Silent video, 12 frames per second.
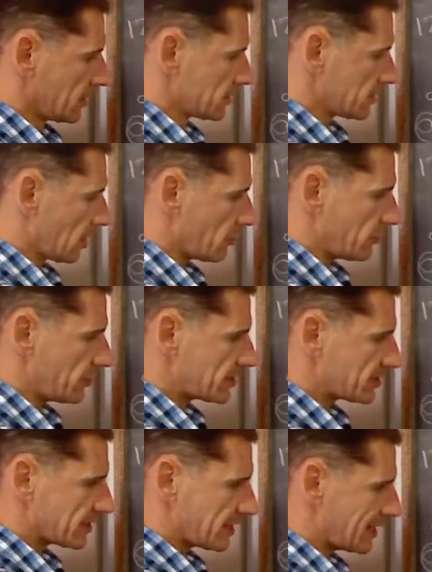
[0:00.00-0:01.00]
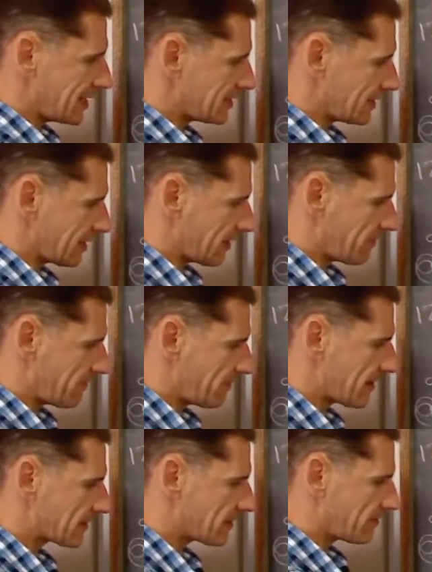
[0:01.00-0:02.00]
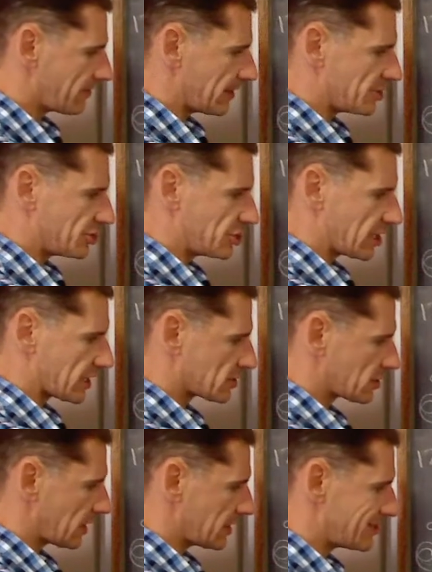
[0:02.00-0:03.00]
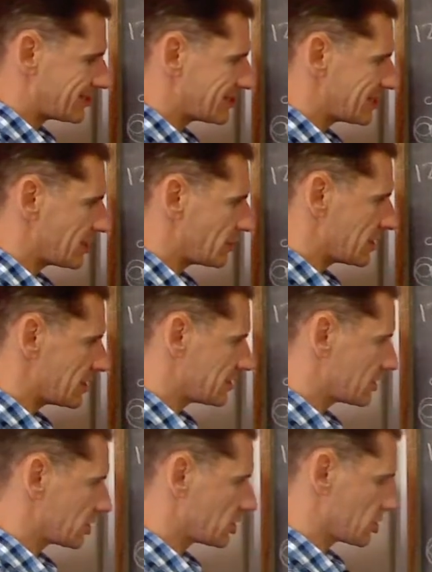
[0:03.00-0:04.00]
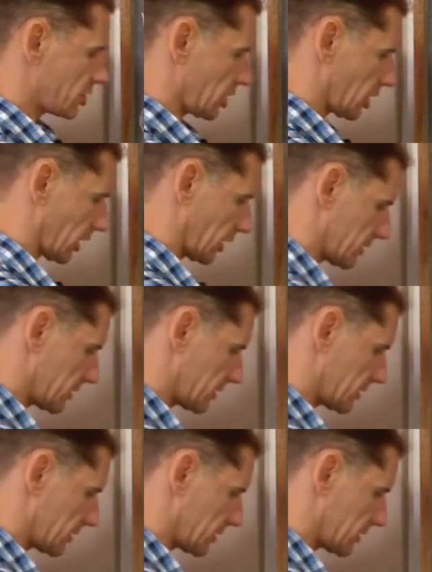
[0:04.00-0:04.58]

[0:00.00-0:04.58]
So this is effectively just a series circuit.